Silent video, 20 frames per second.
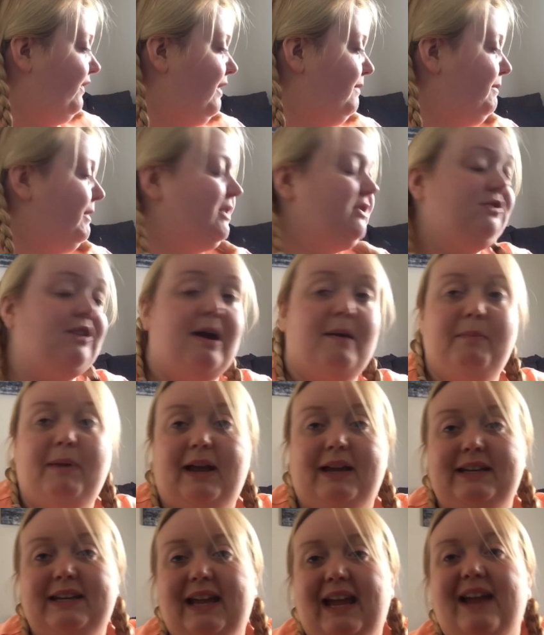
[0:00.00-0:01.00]
of it in my scrap
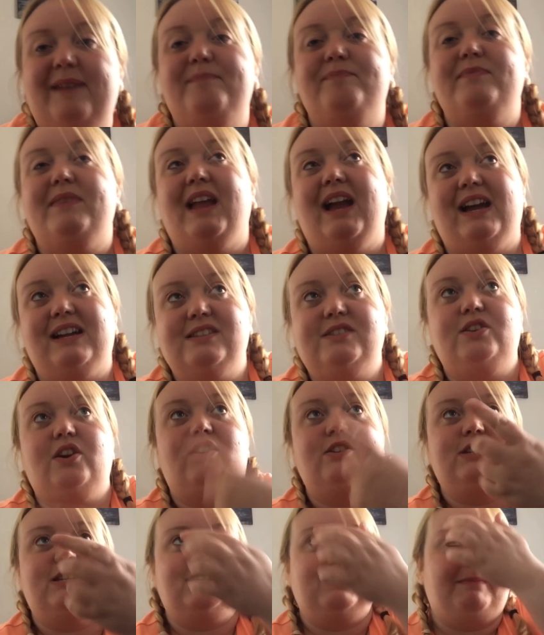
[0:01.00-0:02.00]
blanket. I
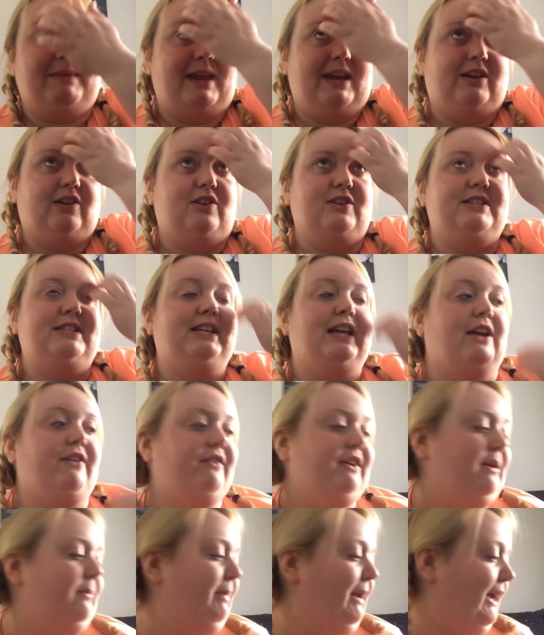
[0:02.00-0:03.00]
started to make Auntie
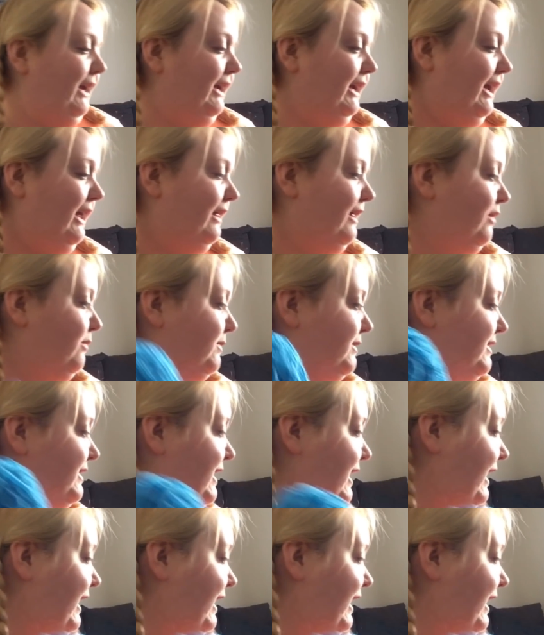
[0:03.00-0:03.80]
Kerry a blanket that was